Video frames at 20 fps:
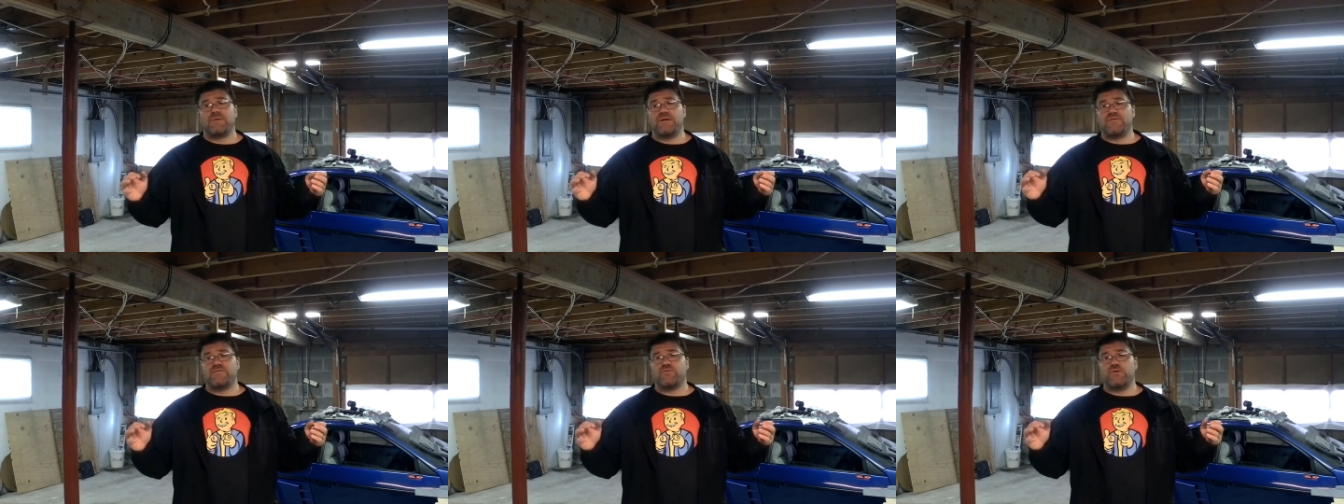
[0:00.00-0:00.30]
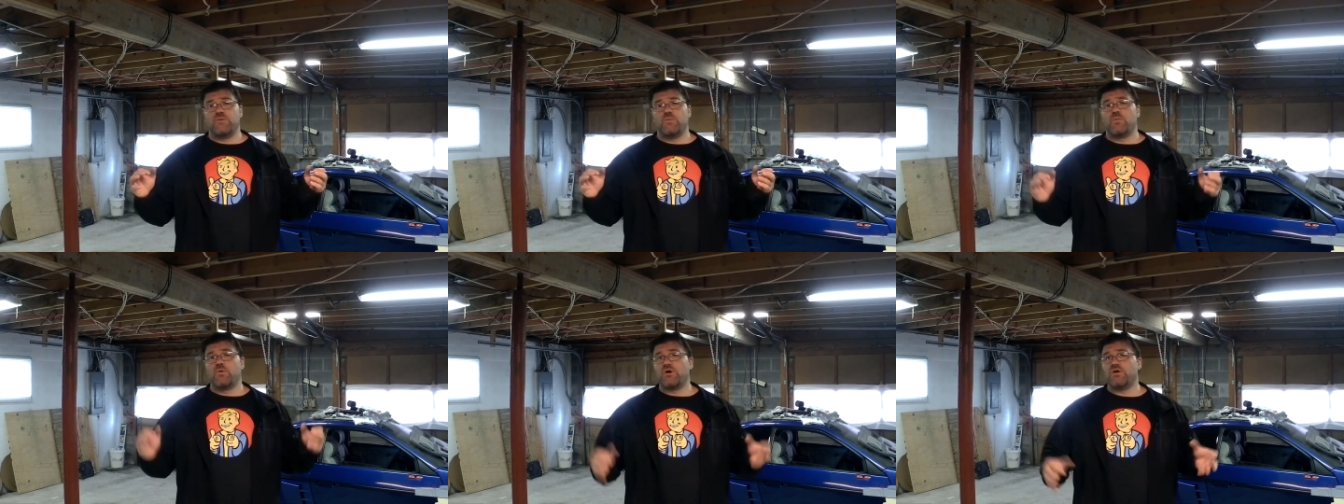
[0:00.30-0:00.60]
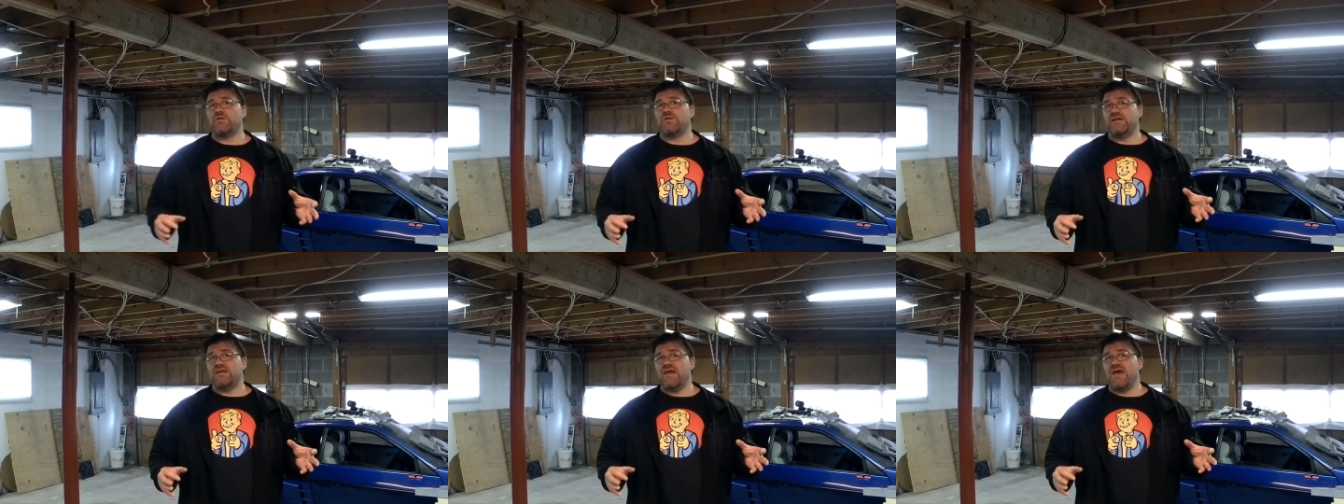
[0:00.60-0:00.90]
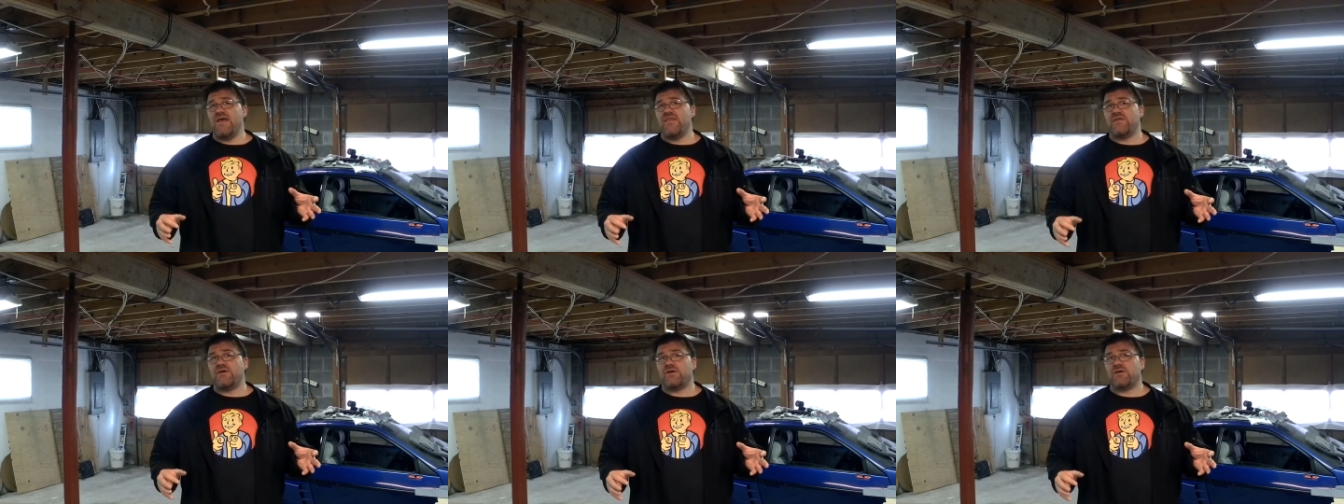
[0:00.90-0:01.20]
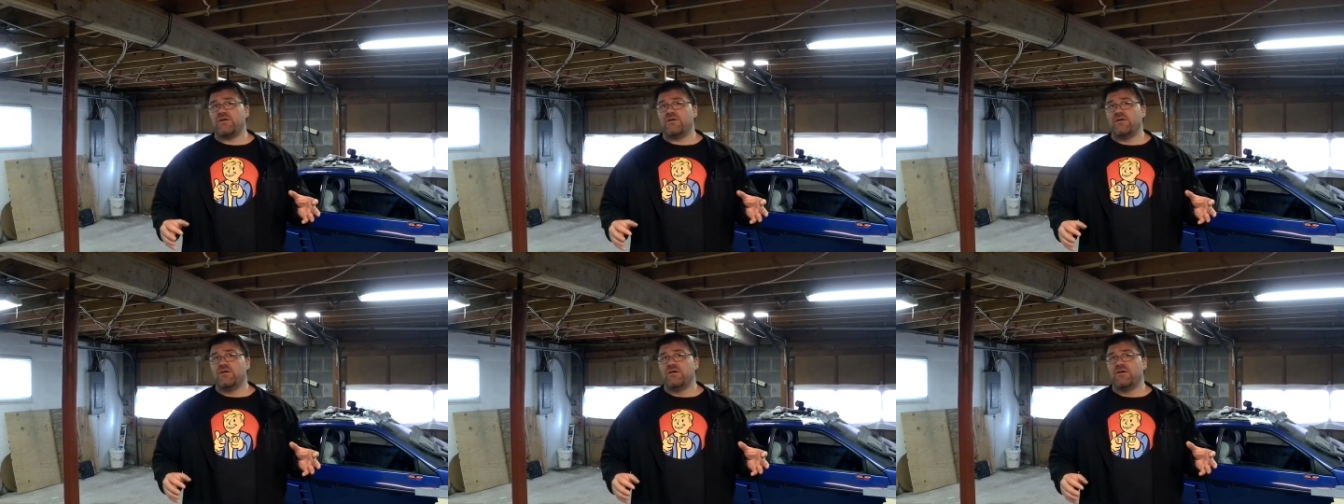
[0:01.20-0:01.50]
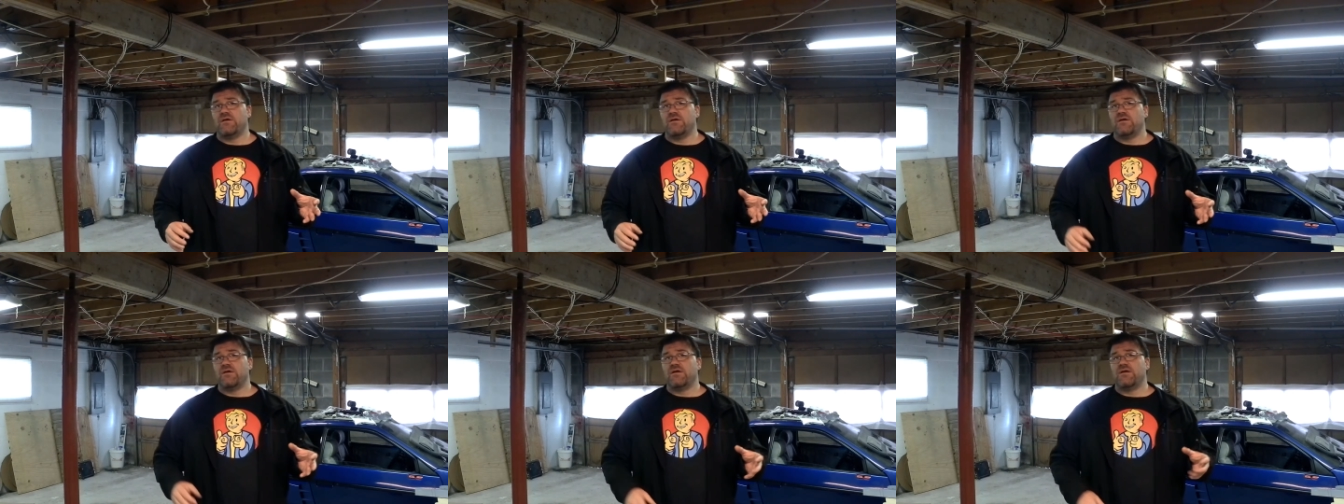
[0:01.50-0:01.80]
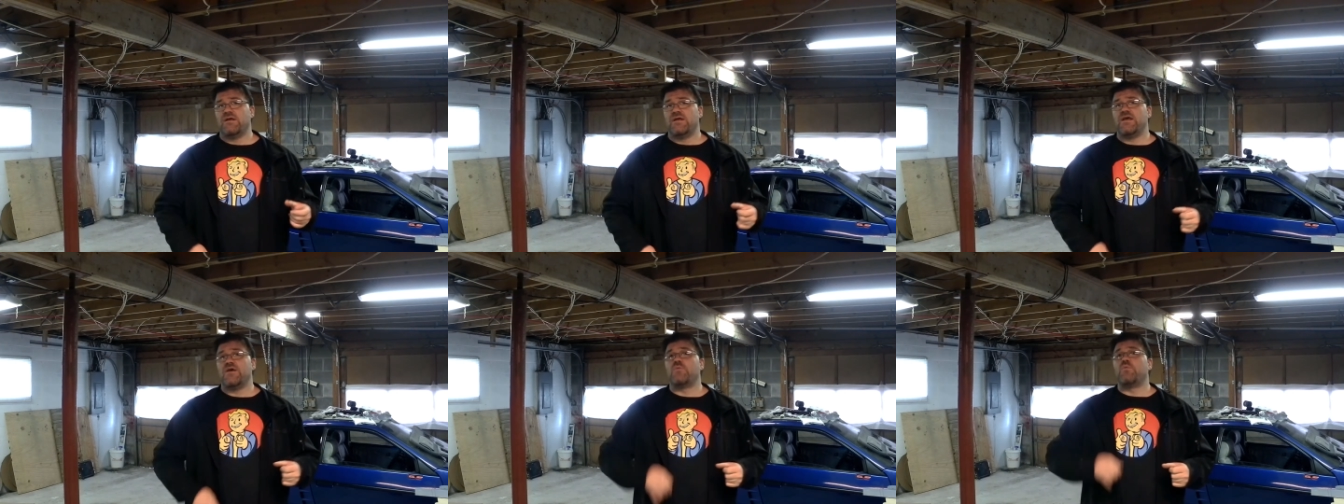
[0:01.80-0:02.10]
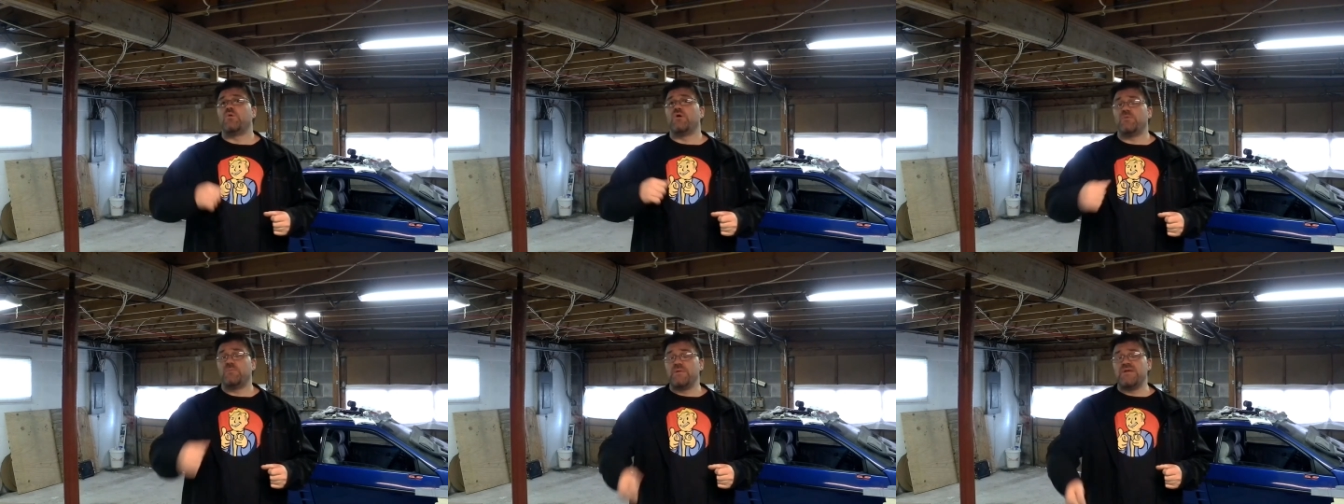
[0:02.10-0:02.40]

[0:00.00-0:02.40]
if we work together, it will